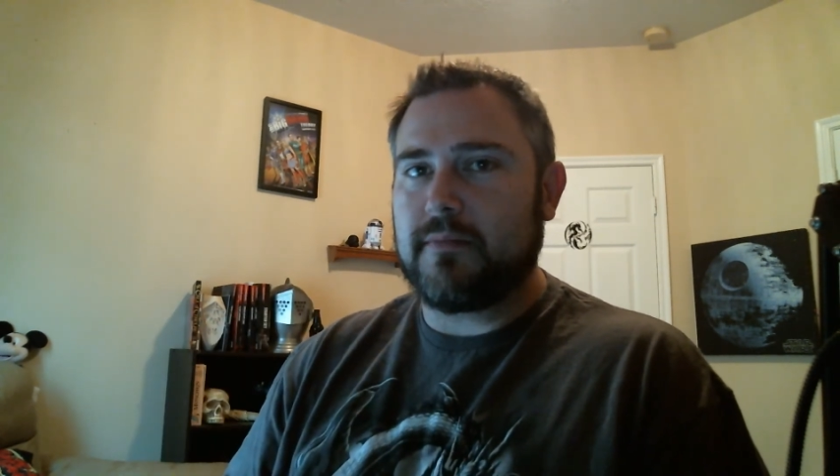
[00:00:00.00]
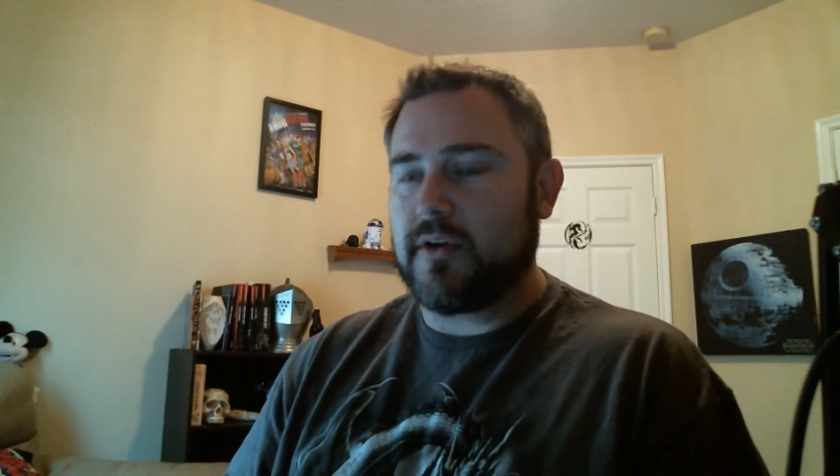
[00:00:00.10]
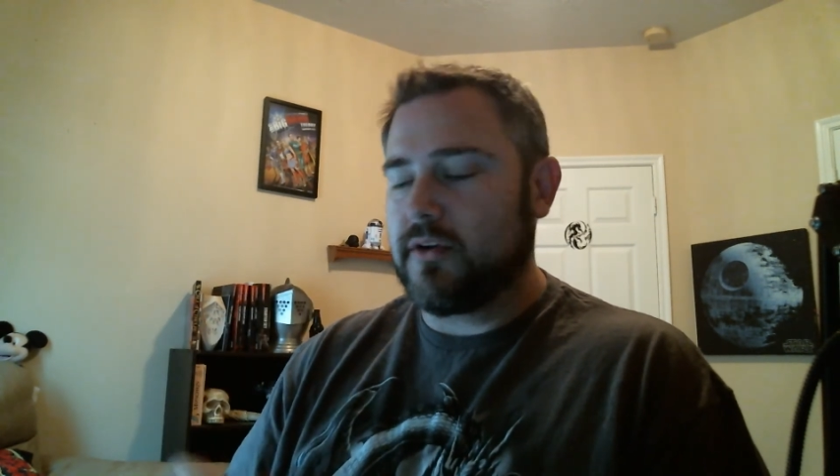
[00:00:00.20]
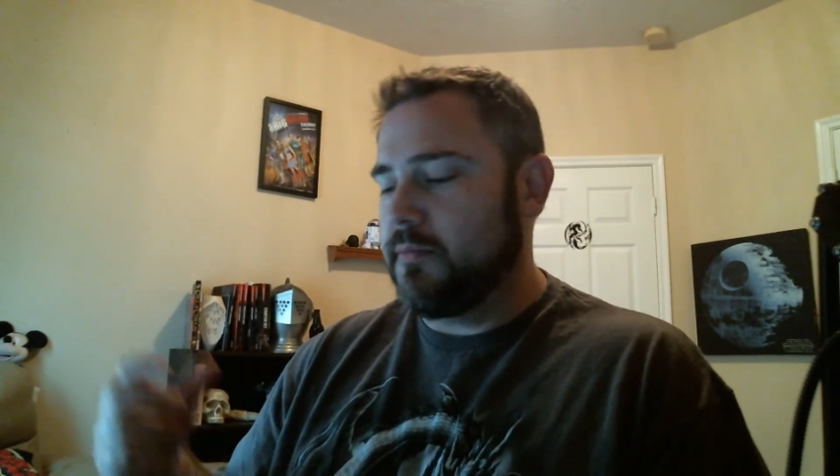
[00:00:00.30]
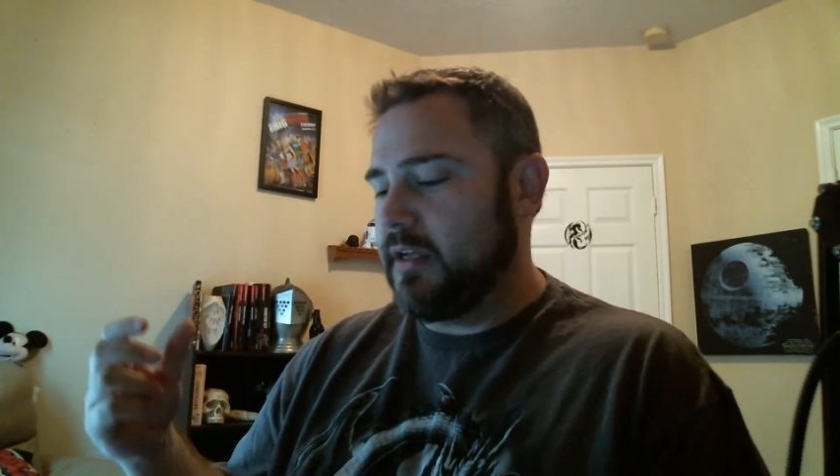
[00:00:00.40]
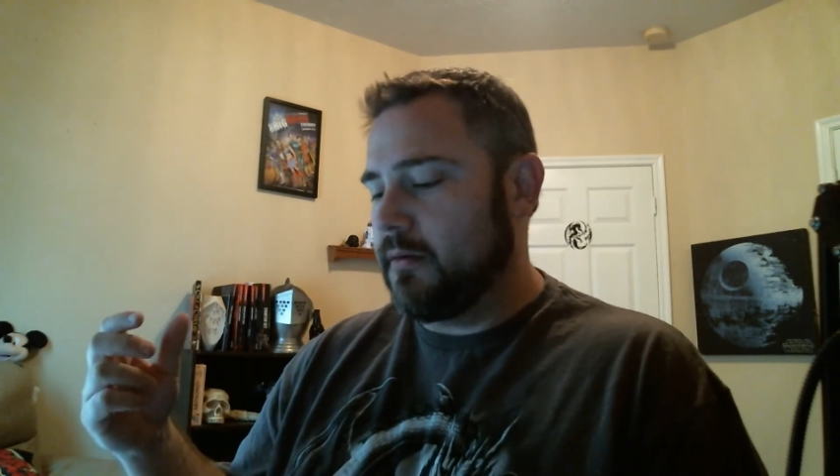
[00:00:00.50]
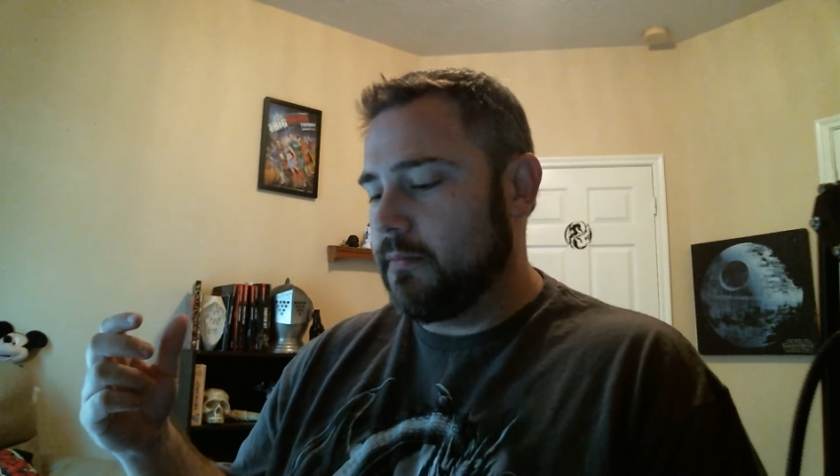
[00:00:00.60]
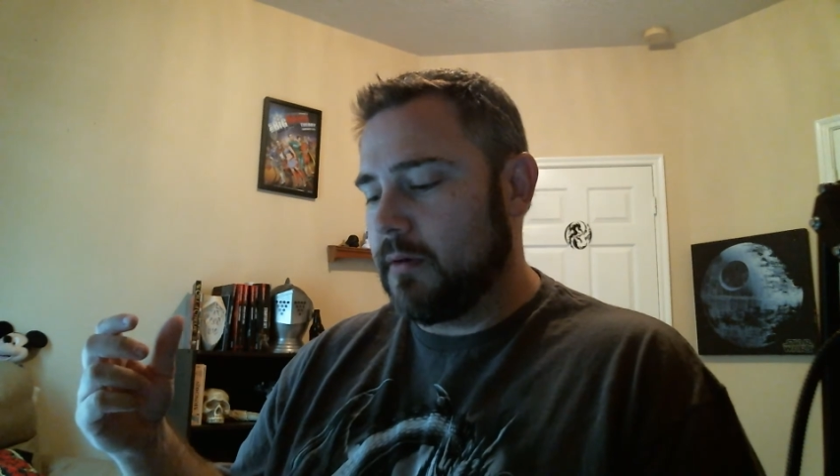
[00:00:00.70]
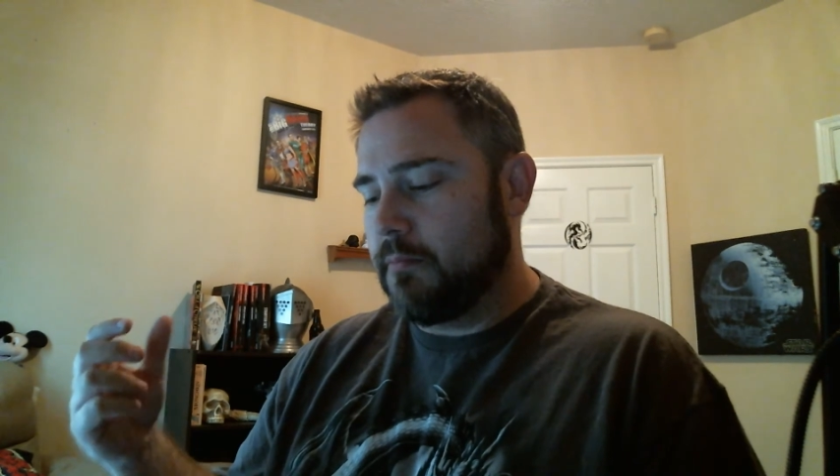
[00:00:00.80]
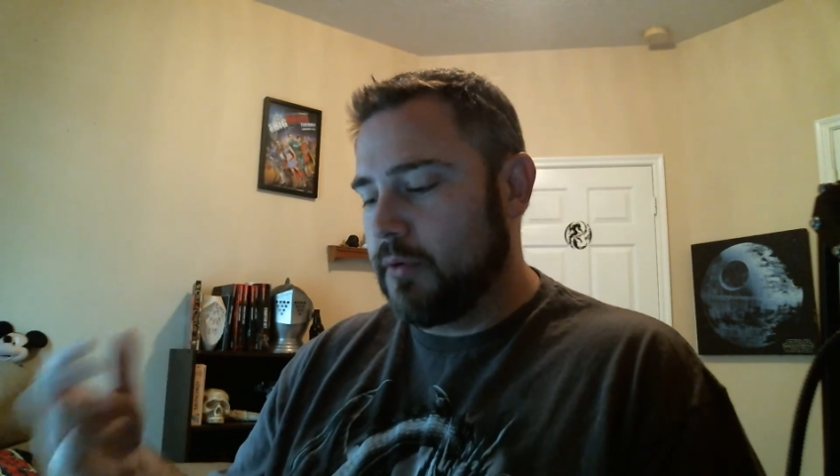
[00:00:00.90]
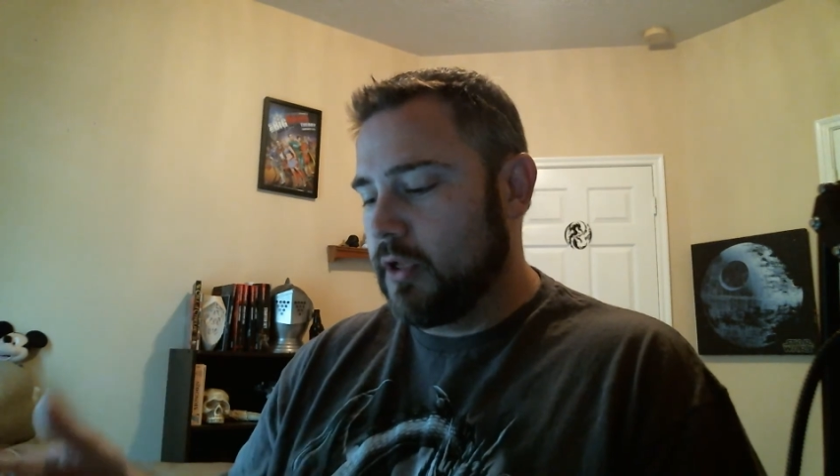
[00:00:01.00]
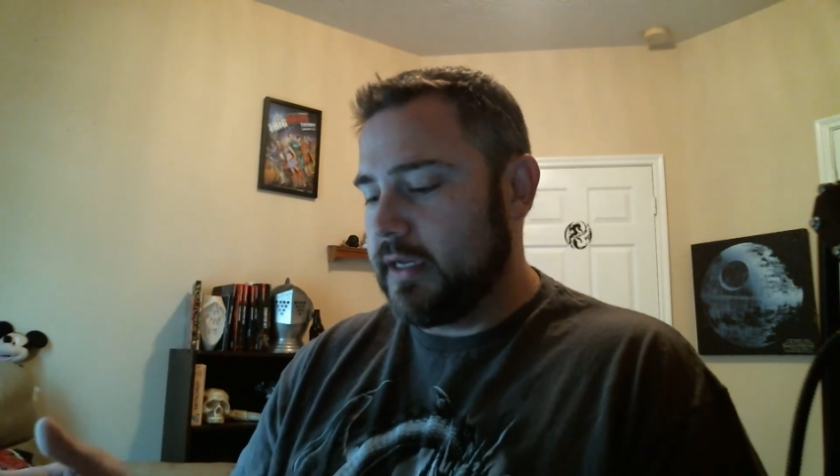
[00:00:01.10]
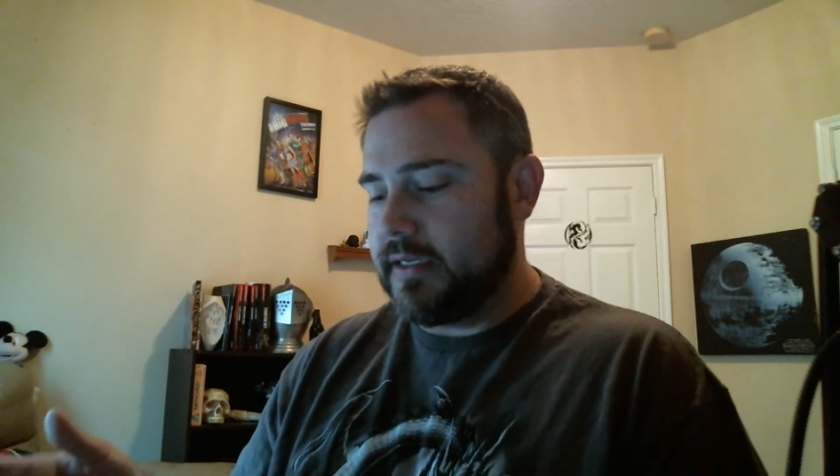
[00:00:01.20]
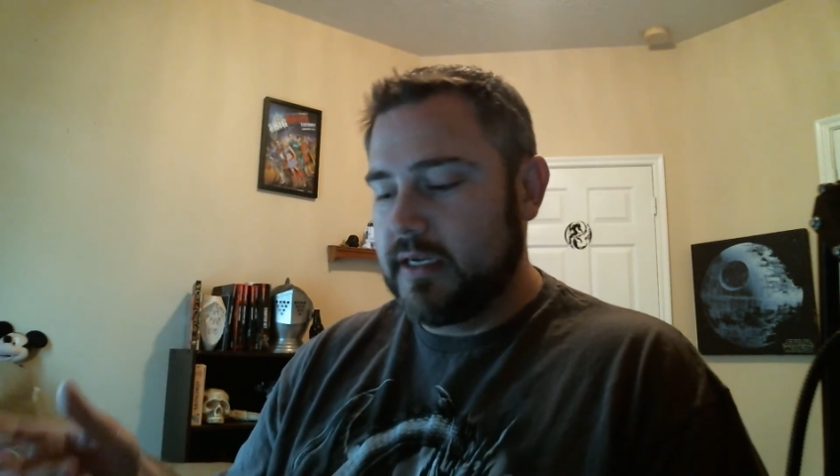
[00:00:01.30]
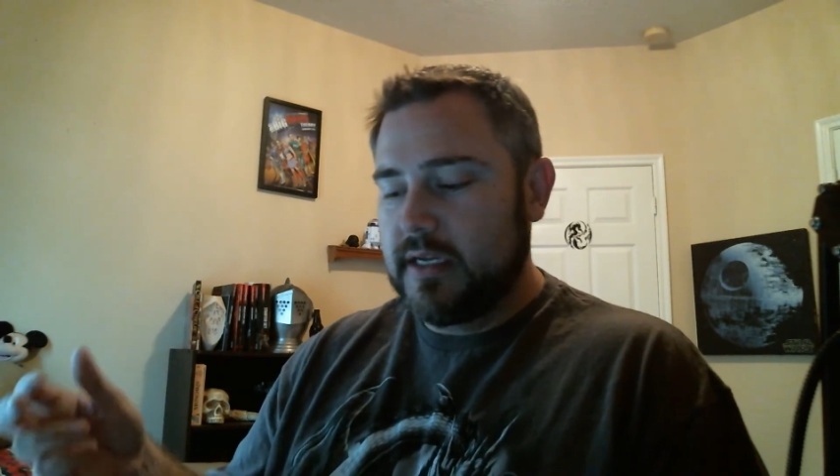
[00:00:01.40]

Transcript: There could be a bullet